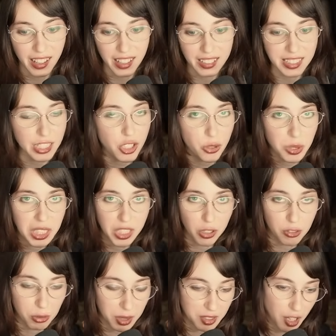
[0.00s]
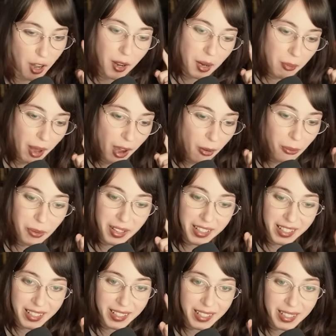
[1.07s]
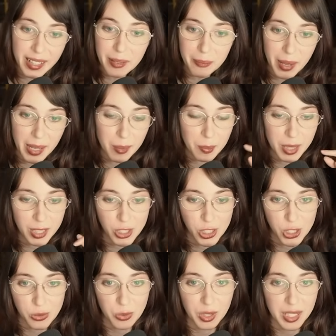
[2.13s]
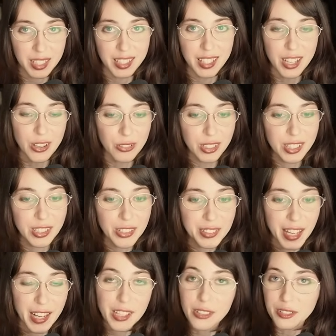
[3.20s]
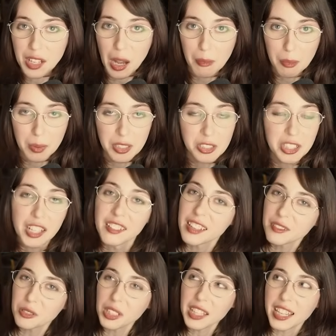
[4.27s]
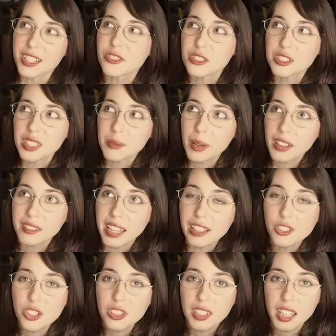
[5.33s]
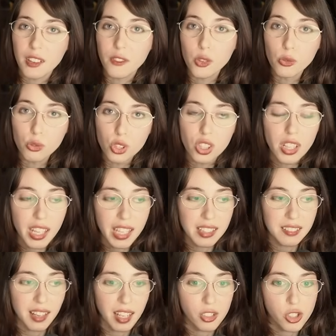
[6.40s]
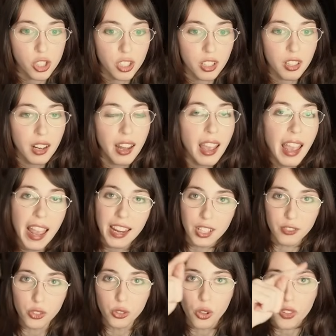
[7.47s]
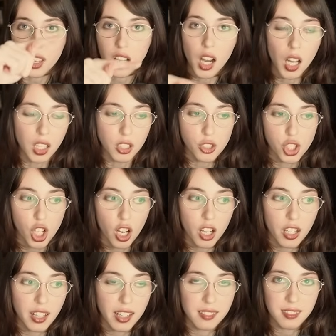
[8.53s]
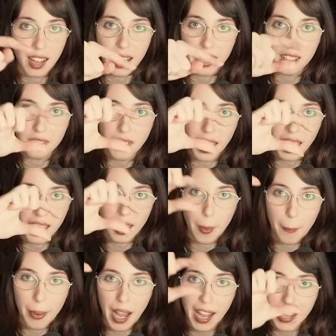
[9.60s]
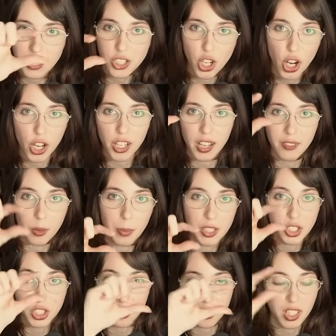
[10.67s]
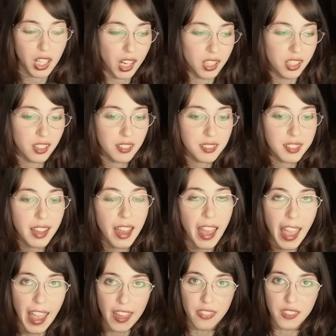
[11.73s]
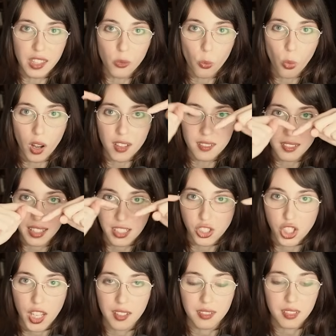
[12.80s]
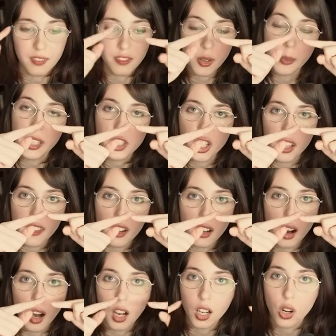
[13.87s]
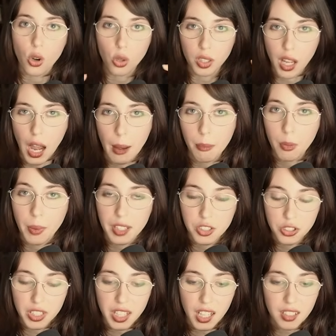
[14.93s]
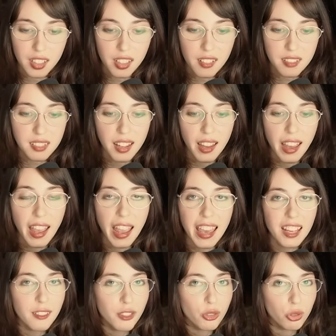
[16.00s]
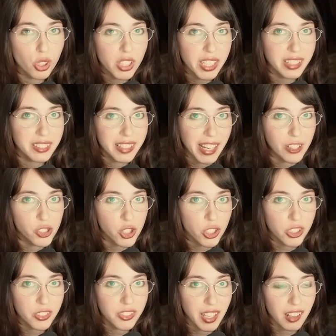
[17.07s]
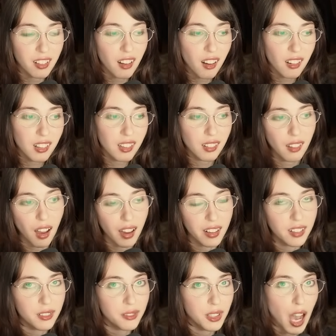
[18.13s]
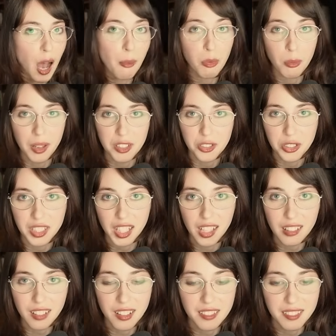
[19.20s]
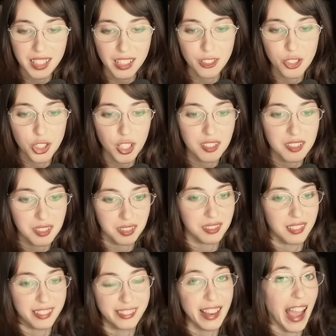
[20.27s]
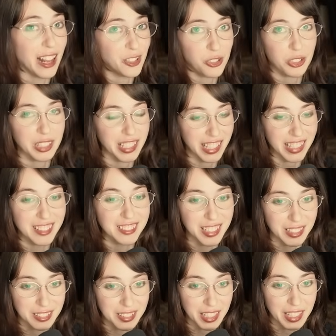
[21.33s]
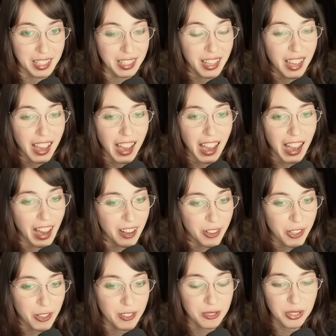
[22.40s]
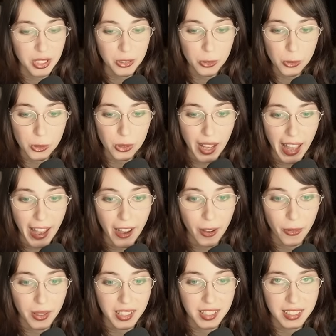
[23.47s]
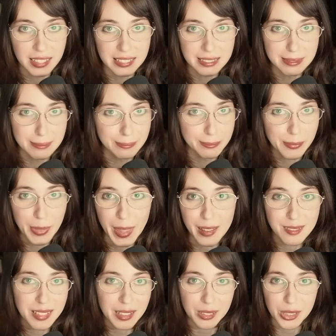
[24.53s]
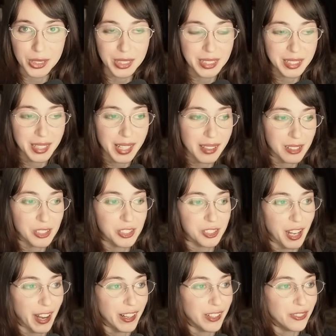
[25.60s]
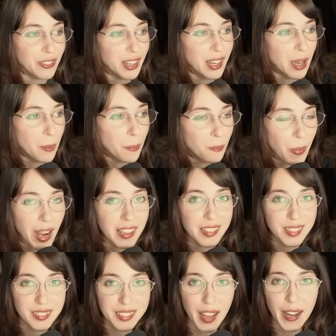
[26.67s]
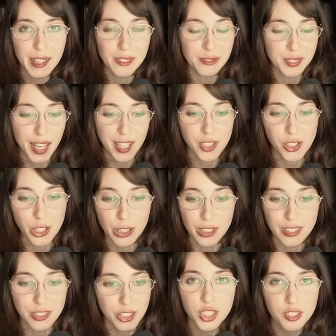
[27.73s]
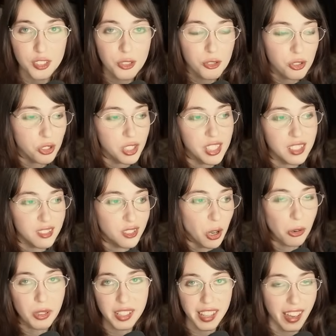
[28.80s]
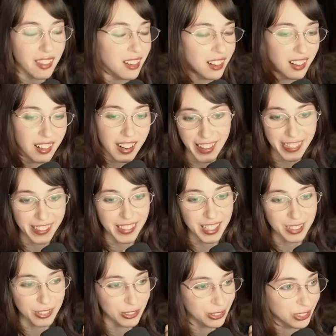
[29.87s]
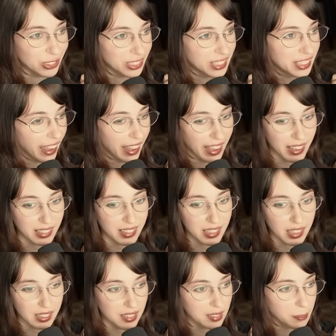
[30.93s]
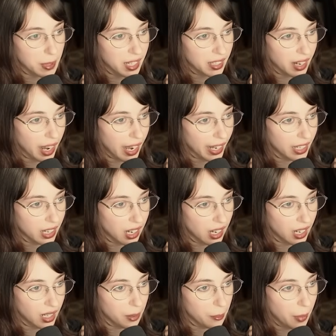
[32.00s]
Nature really knows what it's talking about when it made a beach. It really knows how to use complementary color. That's really interesting about nature. Like if you look in nature and if you know the color chart, it's kind of a pie chart of a bunch of different colors, and the ones adjacent from each other are called complementary colors. And if you look in nature, there are a lot of complementary colors that are just naturally existing. I don't know, it's really cool how things that look good together are just kind of by design of nature just usually go together. I think that's cool. And let's pick an icon.